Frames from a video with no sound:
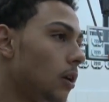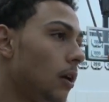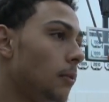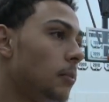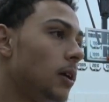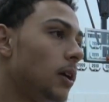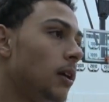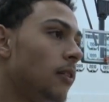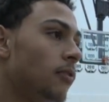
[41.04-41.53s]
I
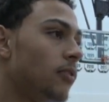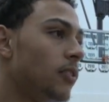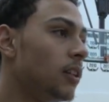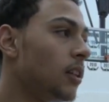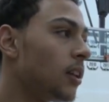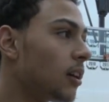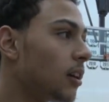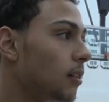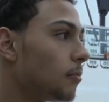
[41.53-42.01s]
mean, I feel
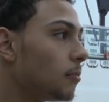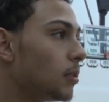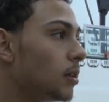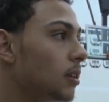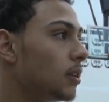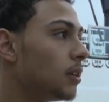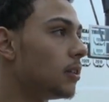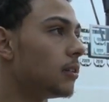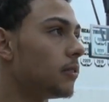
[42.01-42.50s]
like I've been
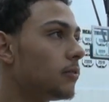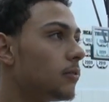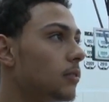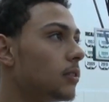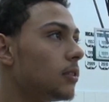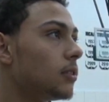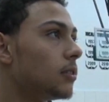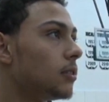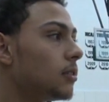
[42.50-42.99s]
here for
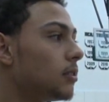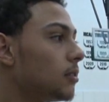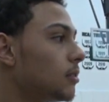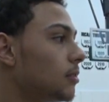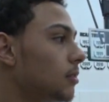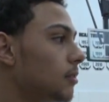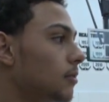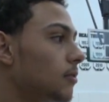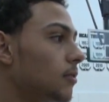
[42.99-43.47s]

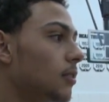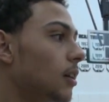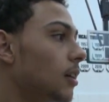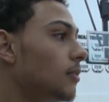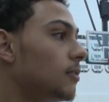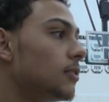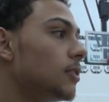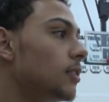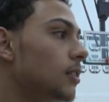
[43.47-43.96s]

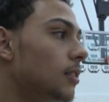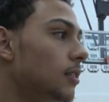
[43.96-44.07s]
forever.